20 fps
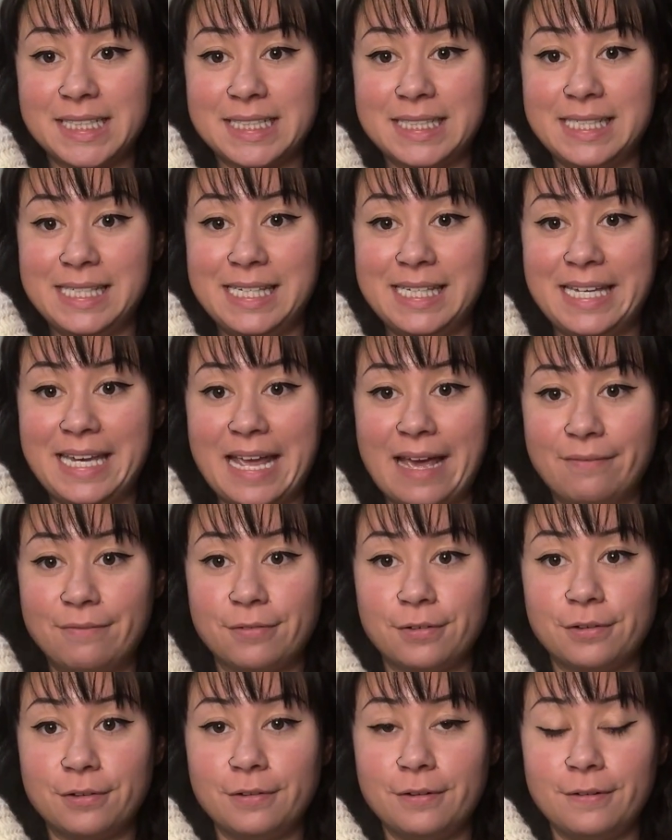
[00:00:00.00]

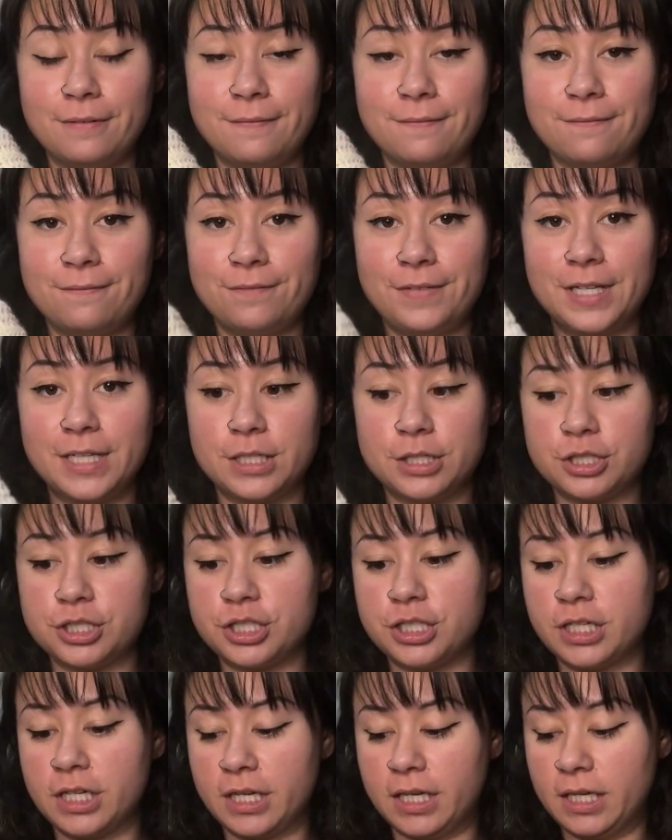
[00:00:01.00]
Never
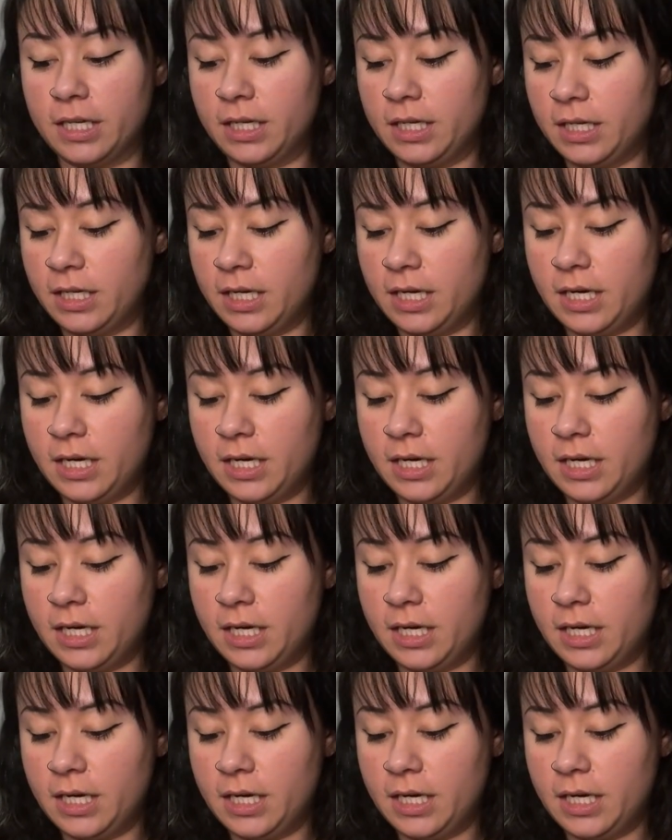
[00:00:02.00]
finished it,